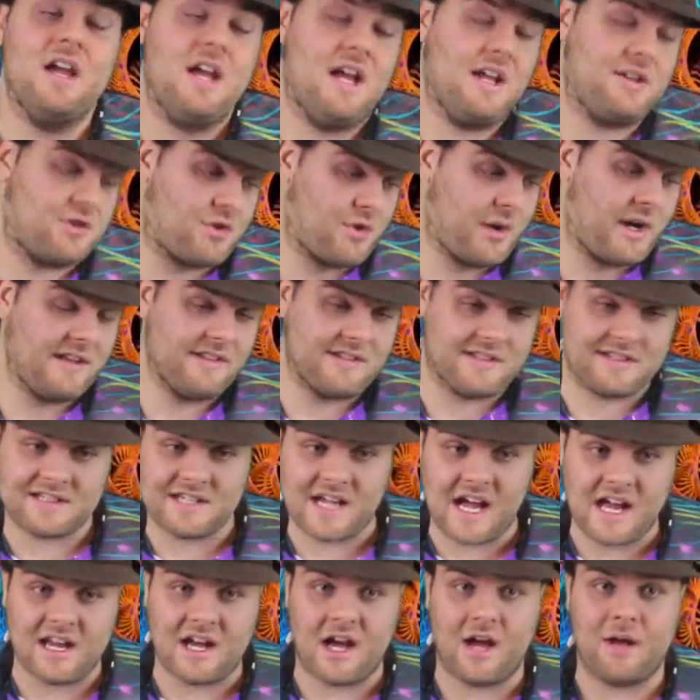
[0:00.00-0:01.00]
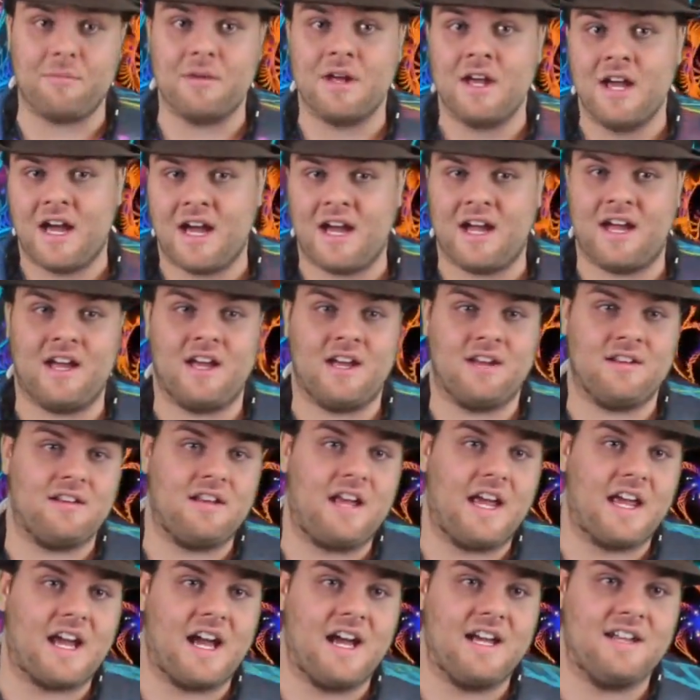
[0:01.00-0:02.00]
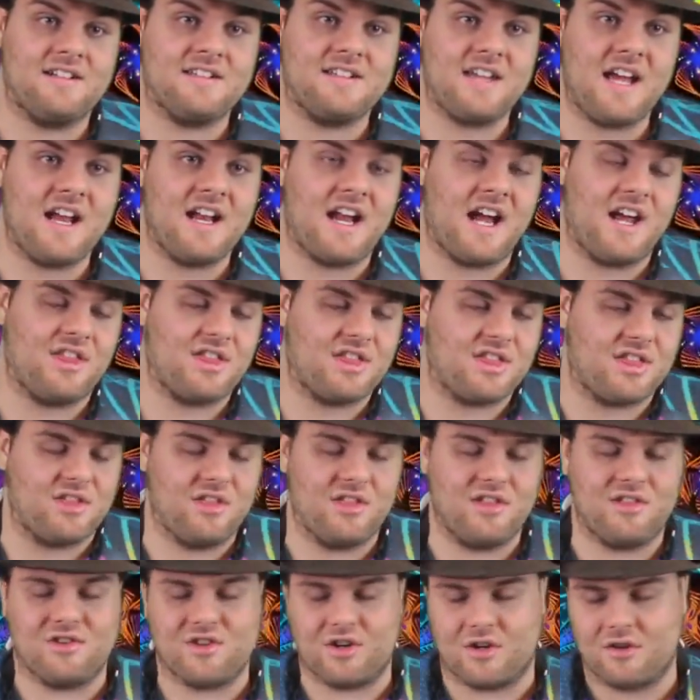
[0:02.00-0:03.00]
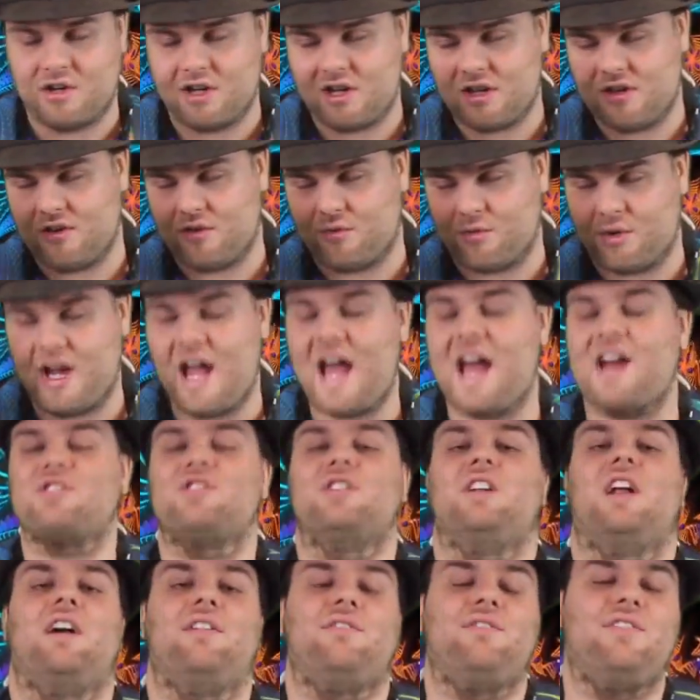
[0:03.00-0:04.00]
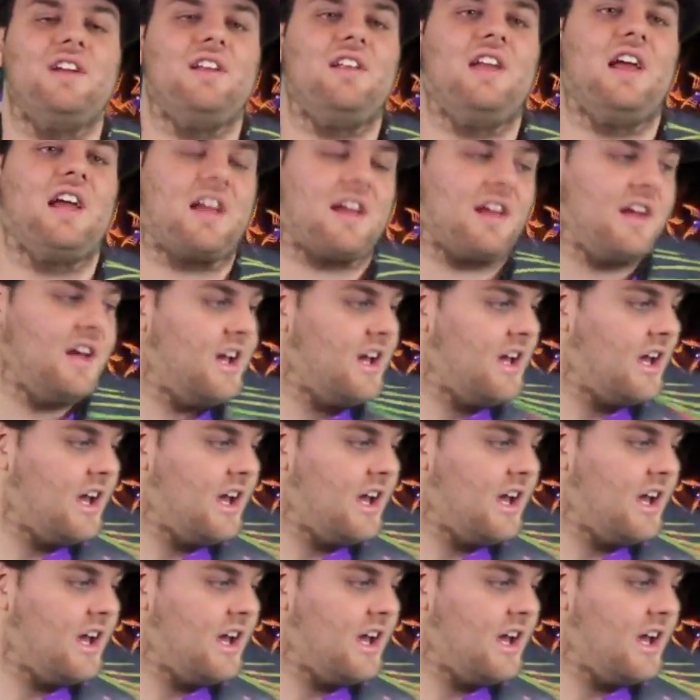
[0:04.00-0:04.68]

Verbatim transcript: It's great setup, and like I said, I during the reaction, I feel like